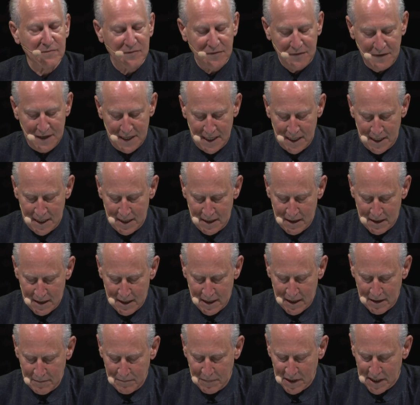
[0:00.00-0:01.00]
fee
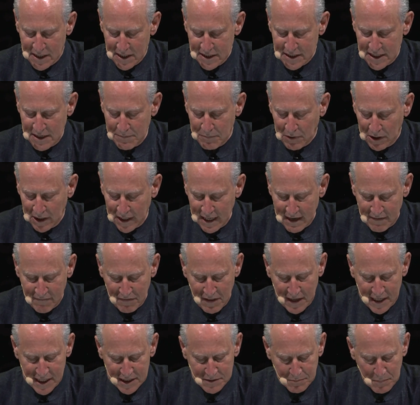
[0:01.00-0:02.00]
because he believed
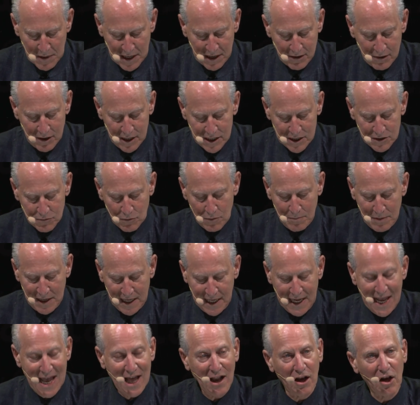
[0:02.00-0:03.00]
that his parents were
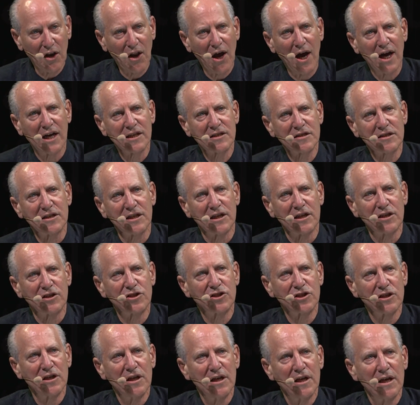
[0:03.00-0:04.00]
being held
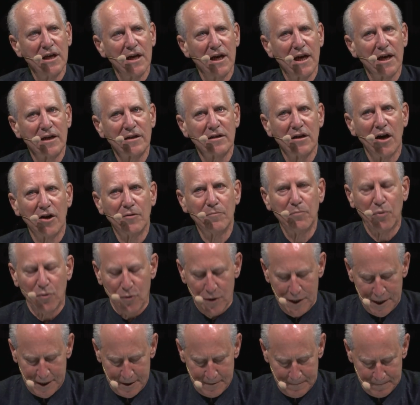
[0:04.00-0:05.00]
hostage at
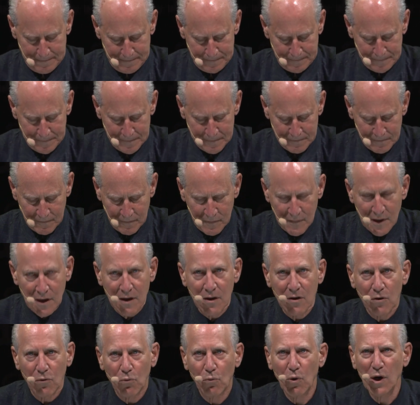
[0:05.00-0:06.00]
gunpoint.
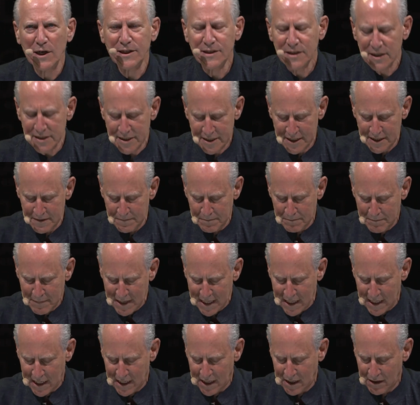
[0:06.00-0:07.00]
What does it
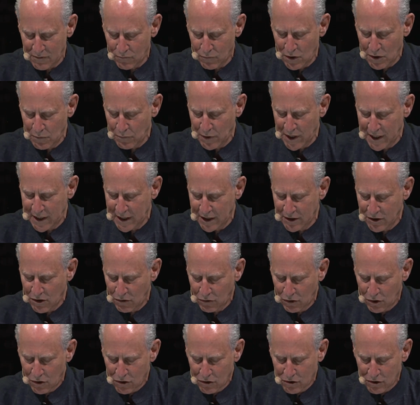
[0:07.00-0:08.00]
mean when we can no
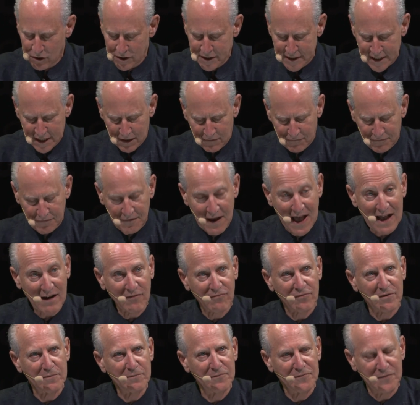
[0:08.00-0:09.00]
longer tell fact
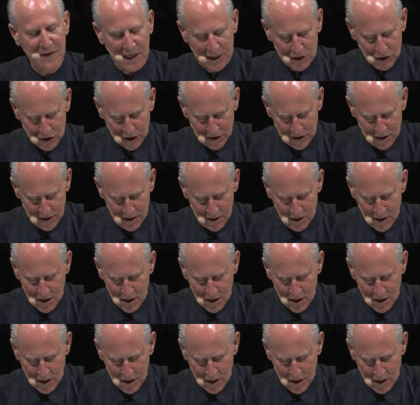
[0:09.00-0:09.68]
from fiction,